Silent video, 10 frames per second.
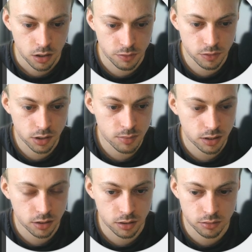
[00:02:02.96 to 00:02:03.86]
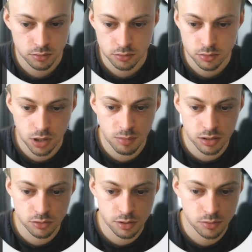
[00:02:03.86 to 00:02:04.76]
If you want to make like
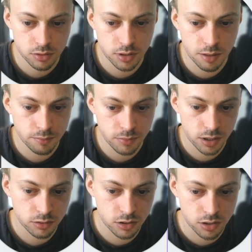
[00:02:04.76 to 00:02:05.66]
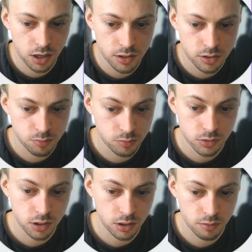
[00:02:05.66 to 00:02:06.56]
comic strips, them like designs
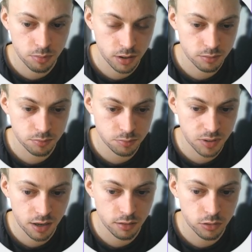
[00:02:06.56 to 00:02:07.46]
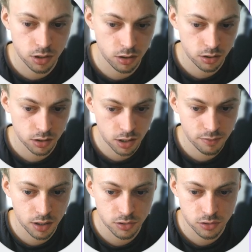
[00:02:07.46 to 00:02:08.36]
that are like better looking than
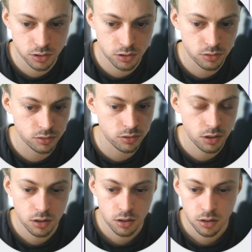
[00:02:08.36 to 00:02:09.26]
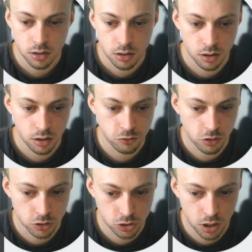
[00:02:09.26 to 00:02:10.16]
Canva's, you can use uh,
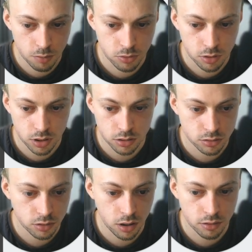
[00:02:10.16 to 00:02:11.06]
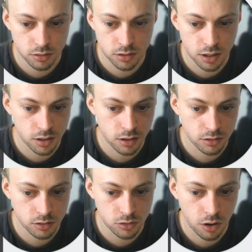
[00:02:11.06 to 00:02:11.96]
Photoshop or like other
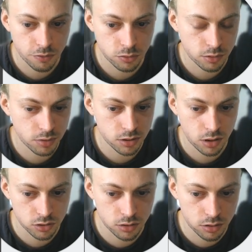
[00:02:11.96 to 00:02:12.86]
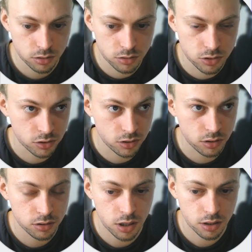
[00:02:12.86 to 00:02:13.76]
dedicated software, but that's gonna, just
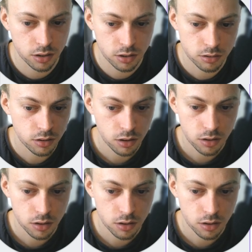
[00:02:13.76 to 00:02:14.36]
gonna take like